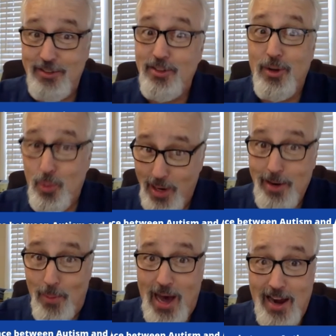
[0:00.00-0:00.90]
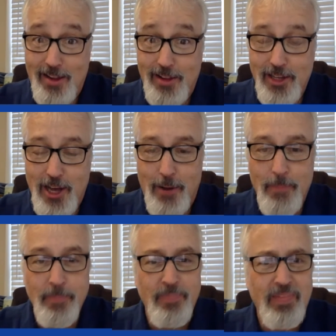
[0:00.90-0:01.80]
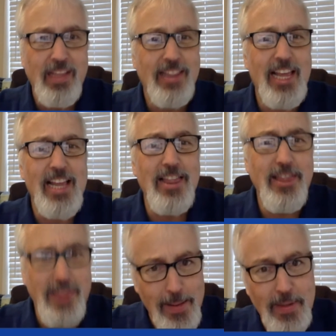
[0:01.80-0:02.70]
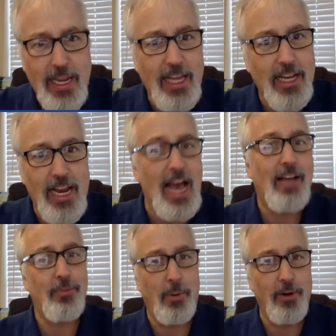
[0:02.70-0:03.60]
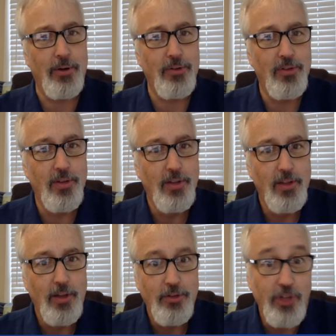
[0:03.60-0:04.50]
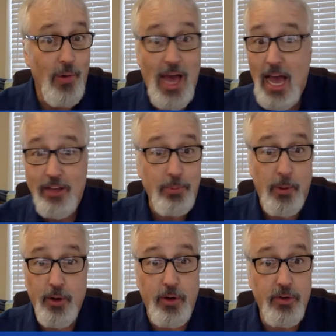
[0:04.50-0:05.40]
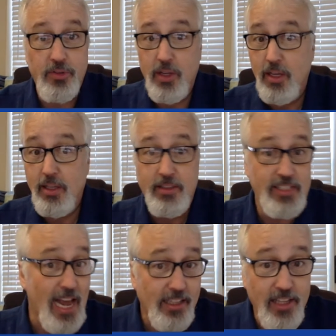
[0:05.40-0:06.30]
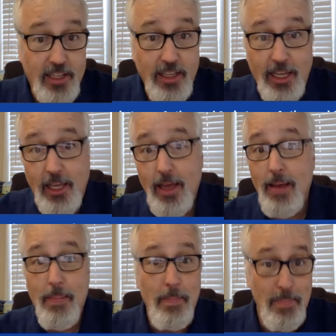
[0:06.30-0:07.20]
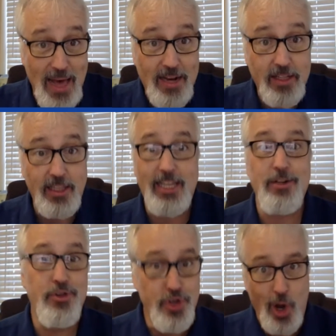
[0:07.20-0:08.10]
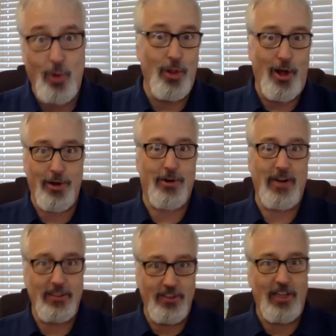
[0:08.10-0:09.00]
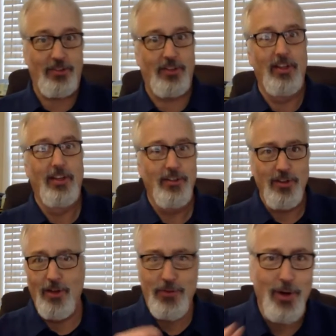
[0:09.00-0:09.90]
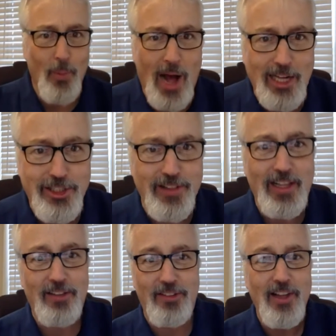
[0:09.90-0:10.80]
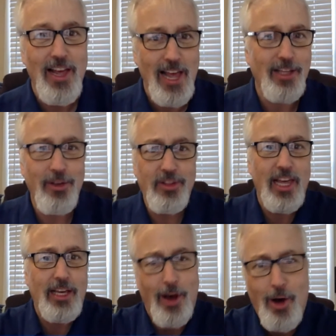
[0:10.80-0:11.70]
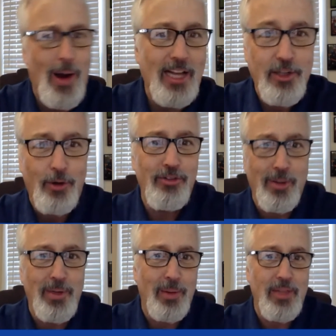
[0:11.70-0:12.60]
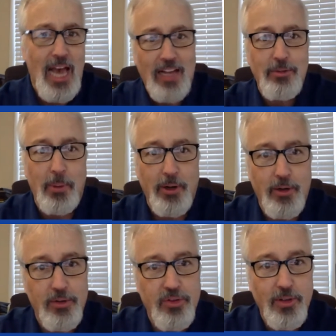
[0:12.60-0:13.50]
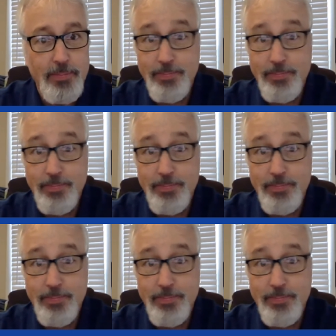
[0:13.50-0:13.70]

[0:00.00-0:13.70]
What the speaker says: so quite a while ago, they eliminated Asperger's. So Asperger's technically, medically no longer exists. So if you're watching this and you think, oh, I know somebody with Asperger's,